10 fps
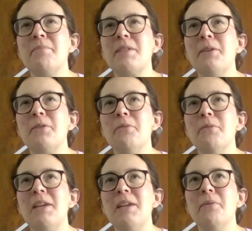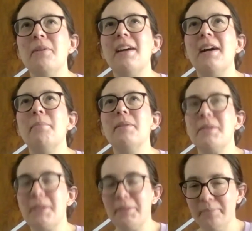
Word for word: comes out, you may know what happens.